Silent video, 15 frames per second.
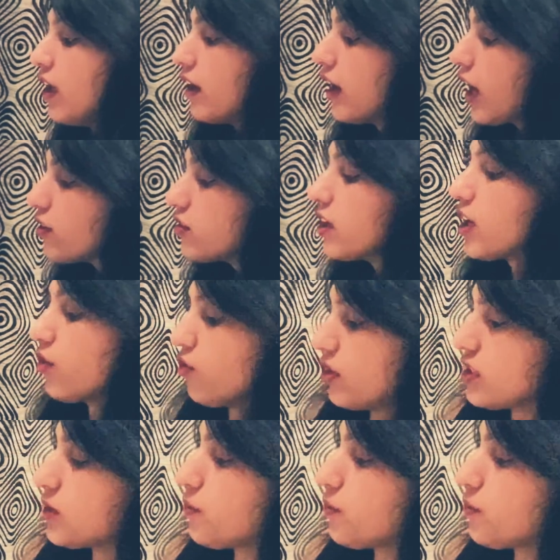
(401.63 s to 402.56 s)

Now the reverse